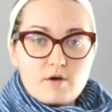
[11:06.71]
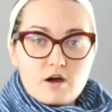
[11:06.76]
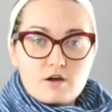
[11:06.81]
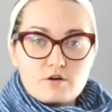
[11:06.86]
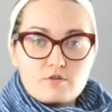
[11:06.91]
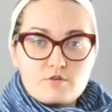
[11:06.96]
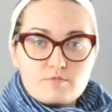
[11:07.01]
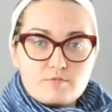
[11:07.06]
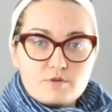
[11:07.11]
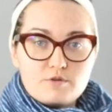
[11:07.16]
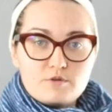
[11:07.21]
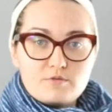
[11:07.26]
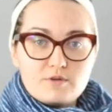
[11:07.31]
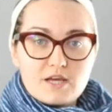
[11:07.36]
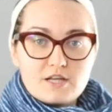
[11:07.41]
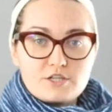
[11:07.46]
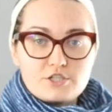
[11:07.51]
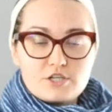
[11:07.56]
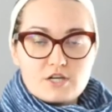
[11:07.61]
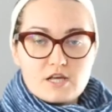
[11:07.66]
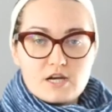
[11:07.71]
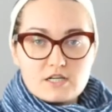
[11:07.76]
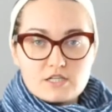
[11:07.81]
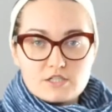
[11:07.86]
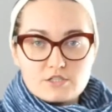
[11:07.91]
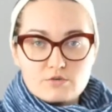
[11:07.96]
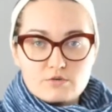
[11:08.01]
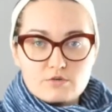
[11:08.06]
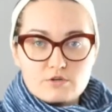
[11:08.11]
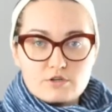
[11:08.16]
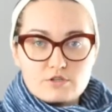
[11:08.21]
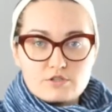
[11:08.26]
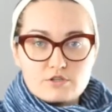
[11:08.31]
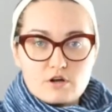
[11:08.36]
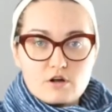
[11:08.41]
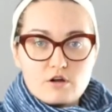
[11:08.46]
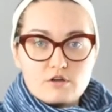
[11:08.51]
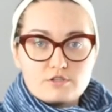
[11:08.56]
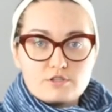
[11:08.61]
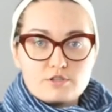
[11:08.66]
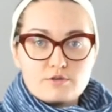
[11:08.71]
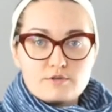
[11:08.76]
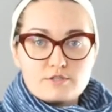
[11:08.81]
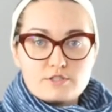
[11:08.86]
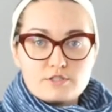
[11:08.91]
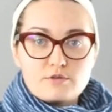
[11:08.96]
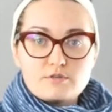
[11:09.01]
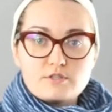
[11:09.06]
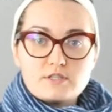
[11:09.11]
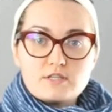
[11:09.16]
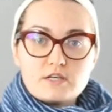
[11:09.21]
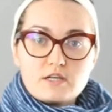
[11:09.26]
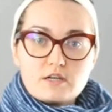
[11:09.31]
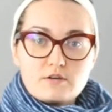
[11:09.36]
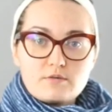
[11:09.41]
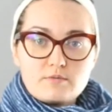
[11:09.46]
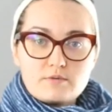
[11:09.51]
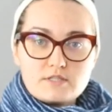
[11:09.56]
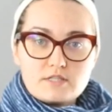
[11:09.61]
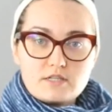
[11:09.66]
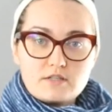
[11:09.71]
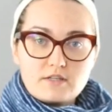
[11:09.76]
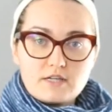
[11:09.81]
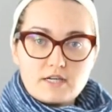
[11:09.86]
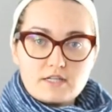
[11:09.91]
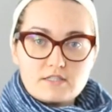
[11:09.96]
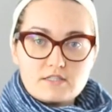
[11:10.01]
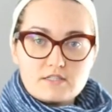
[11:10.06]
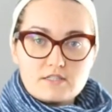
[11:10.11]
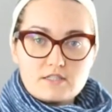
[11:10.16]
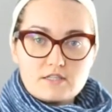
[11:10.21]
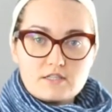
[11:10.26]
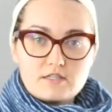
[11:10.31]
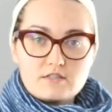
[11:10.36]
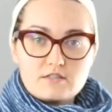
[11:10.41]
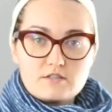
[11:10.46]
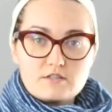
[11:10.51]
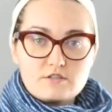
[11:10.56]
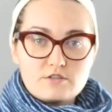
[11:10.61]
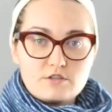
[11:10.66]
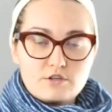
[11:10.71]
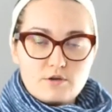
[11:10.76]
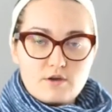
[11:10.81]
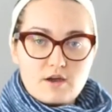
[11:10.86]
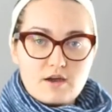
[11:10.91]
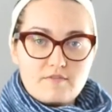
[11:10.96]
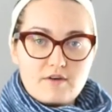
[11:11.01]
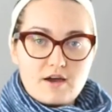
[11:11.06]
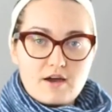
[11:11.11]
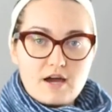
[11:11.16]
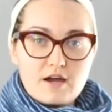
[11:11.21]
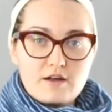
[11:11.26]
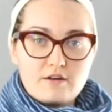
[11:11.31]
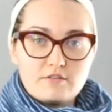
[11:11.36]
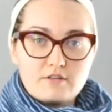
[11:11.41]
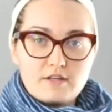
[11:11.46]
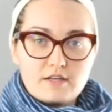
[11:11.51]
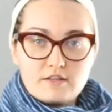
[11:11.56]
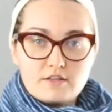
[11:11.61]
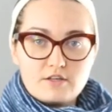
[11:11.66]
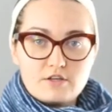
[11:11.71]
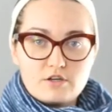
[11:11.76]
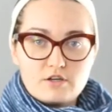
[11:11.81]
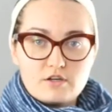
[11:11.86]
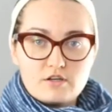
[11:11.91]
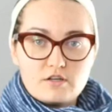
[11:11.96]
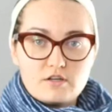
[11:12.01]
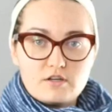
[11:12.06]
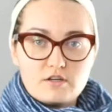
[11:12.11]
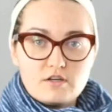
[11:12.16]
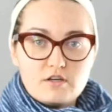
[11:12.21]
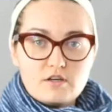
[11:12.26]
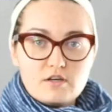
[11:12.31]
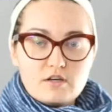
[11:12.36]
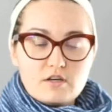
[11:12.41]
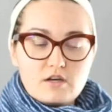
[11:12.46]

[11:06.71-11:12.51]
autoimmune and genetic disorders are also associated with celiac disease, so you have a higher likelihood,